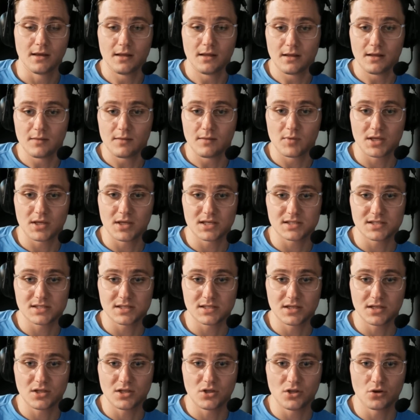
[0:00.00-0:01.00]
because
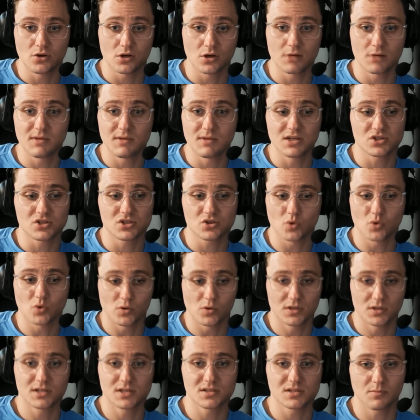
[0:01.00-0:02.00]
you're going to be
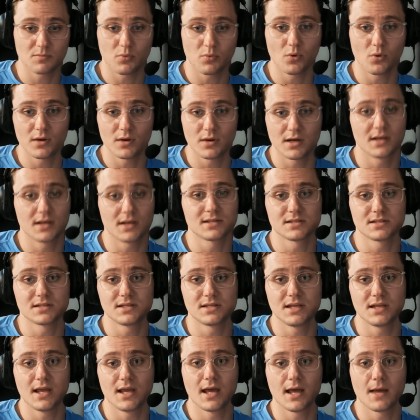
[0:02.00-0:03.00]
sorely disappointed as a
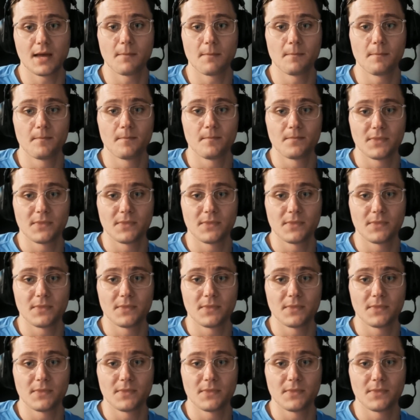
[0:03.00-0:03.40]
DM,